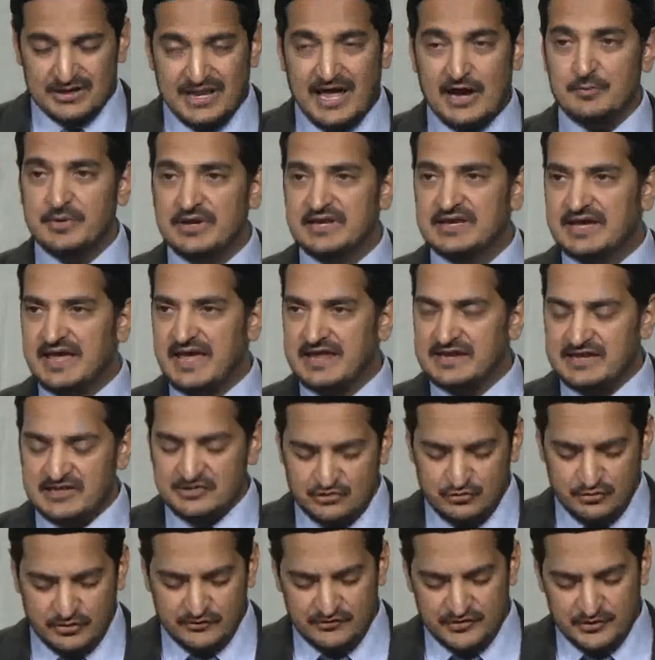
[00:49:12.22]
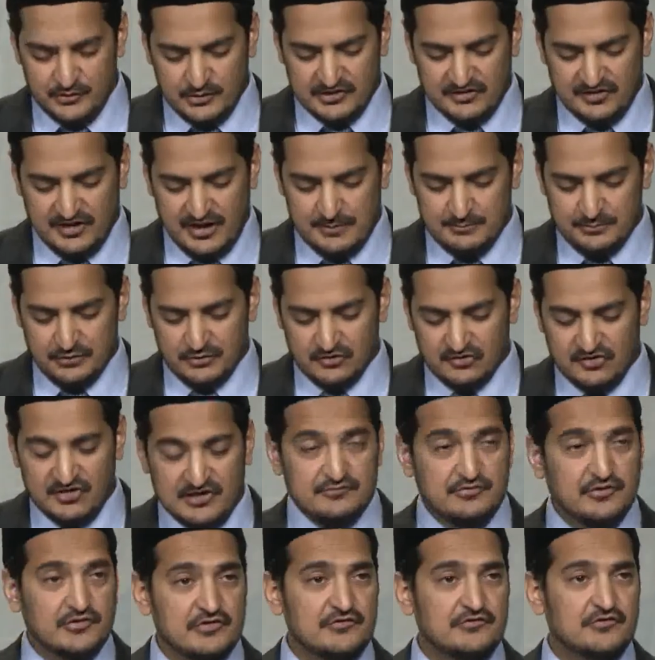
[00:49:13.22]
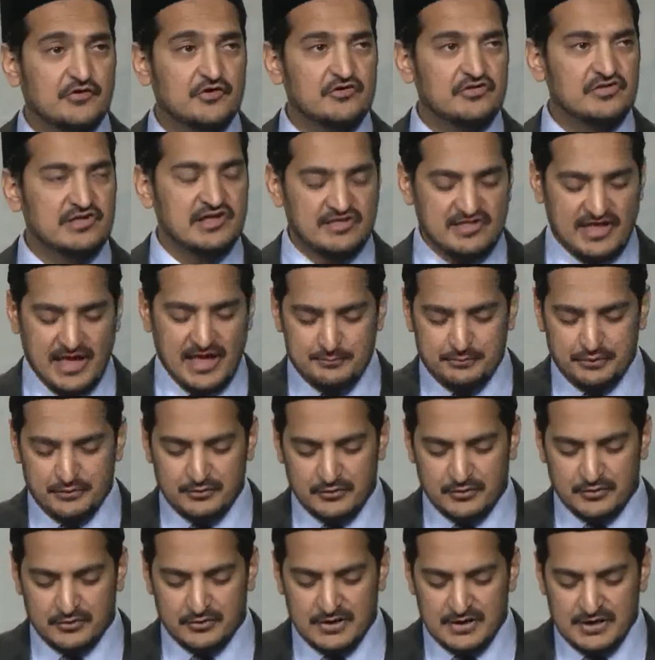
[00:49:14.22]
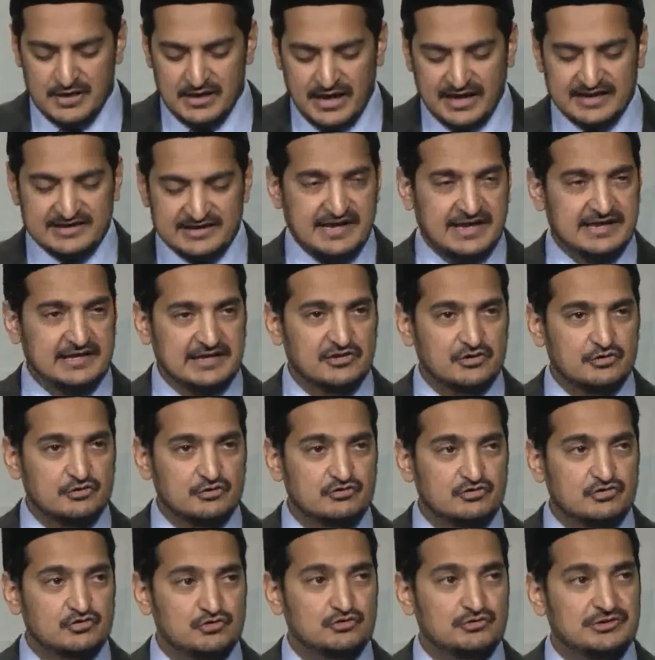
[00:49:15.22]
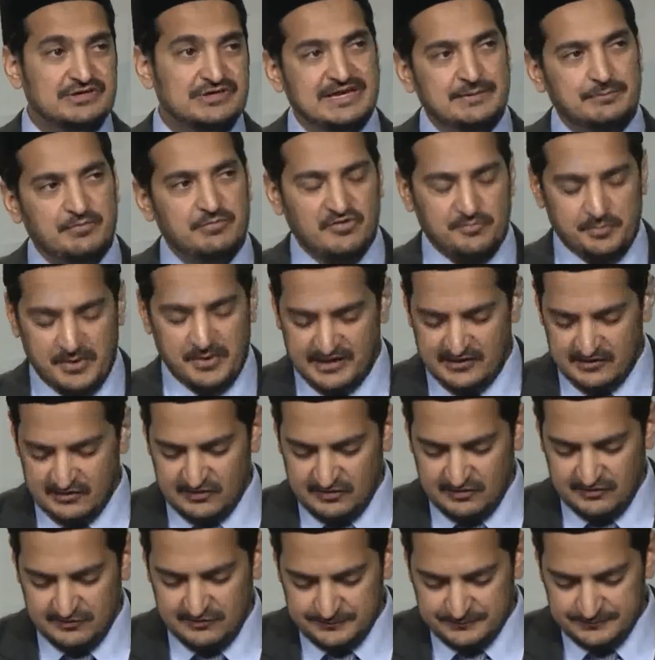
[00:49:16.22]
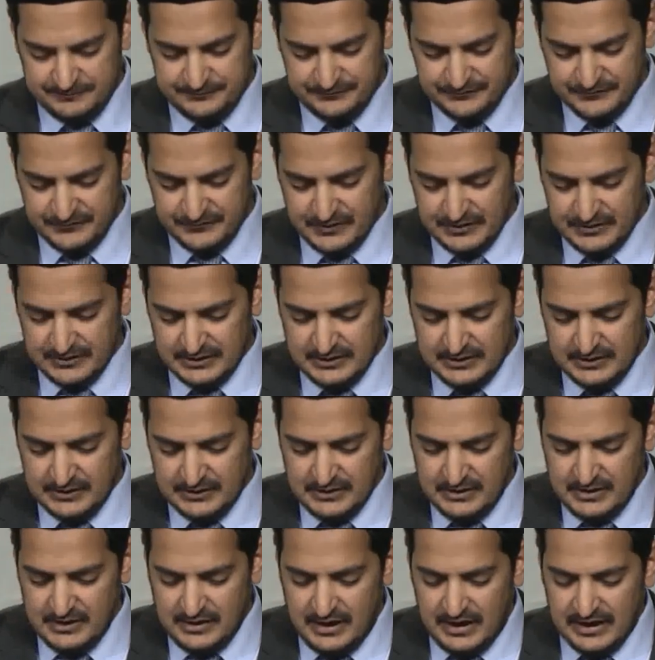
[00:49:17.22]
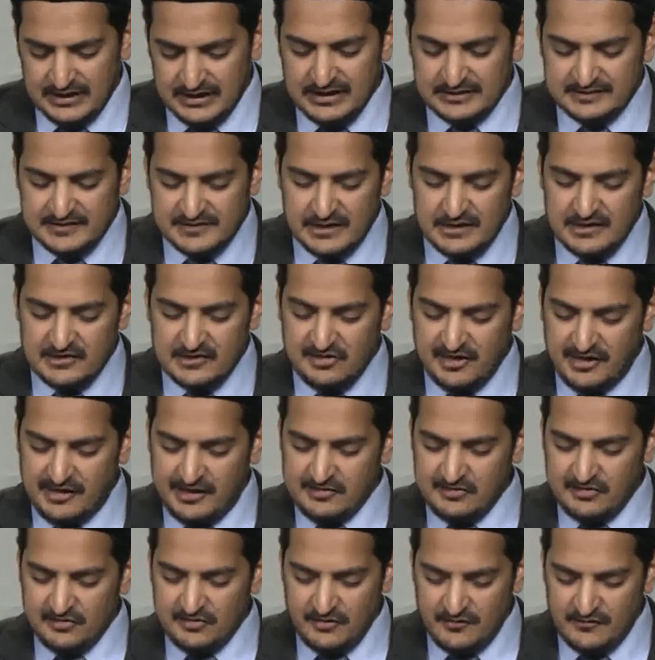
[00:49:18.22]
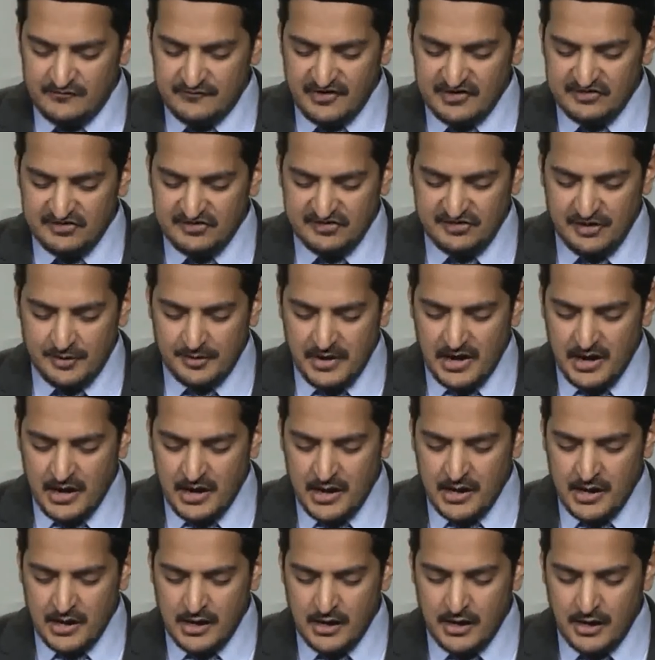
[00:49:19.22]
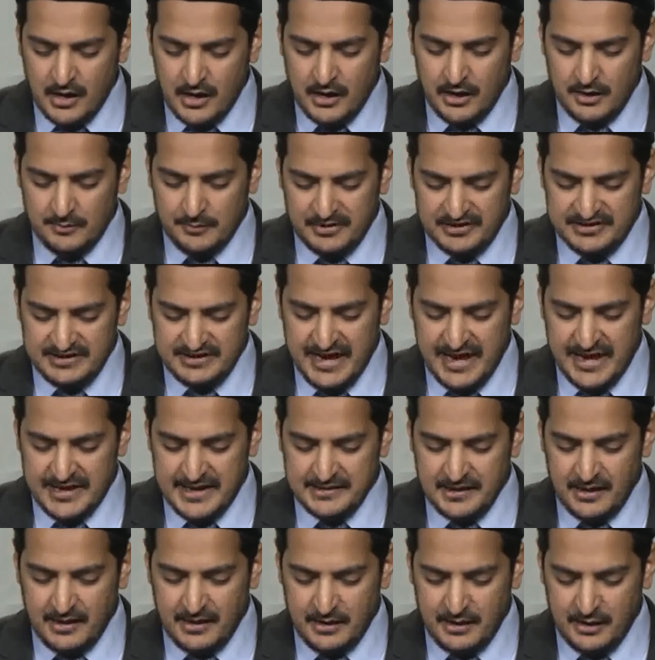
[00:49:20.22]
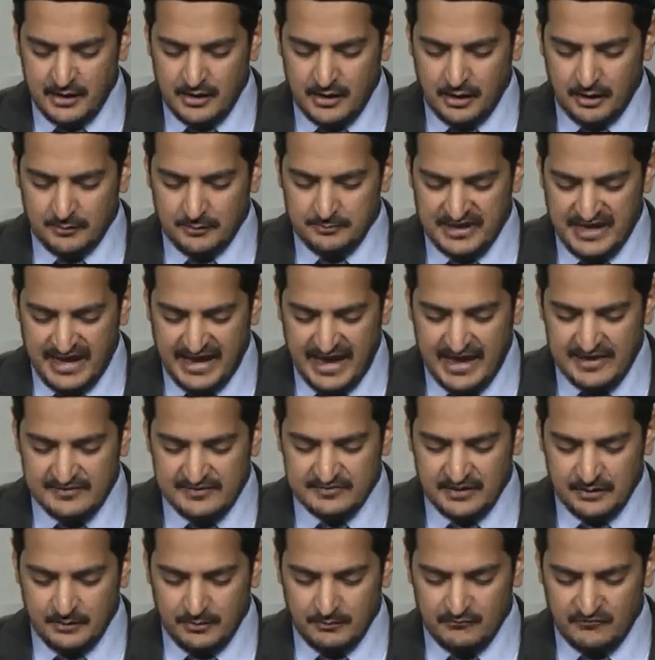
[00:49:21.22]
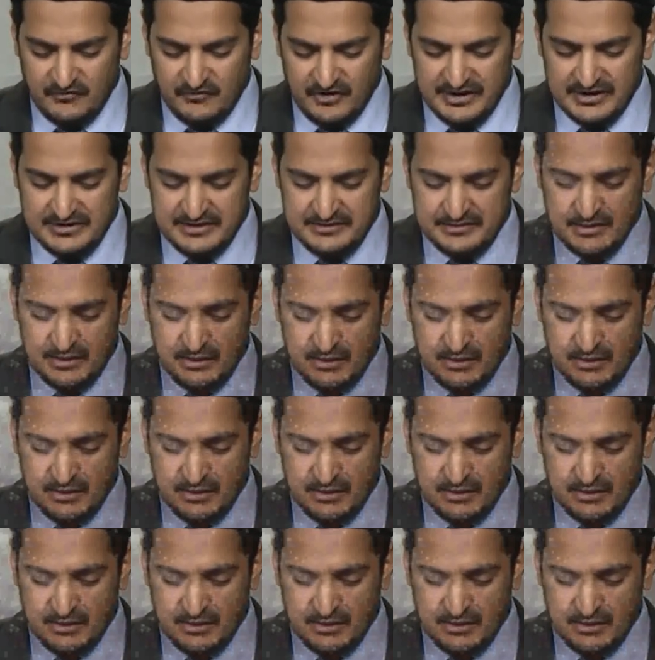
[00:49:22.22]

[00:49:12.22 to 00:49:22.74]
So allow me to get into a few examples. And for the first example, I take you to deep space. Allah Ta'ala says, "Vas-samaa'a bananaaha bi'adim wa